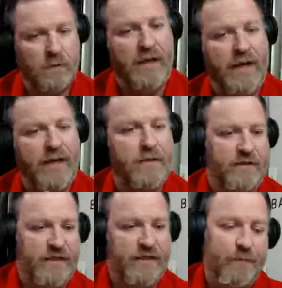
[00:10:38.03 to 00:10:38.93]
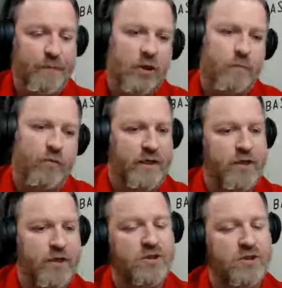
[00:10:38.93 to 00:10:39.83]
and keeping your
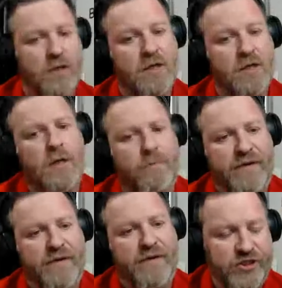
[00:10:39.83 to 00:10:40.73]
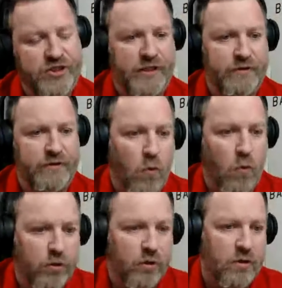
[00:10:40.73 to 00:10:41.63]
players patient in the corner.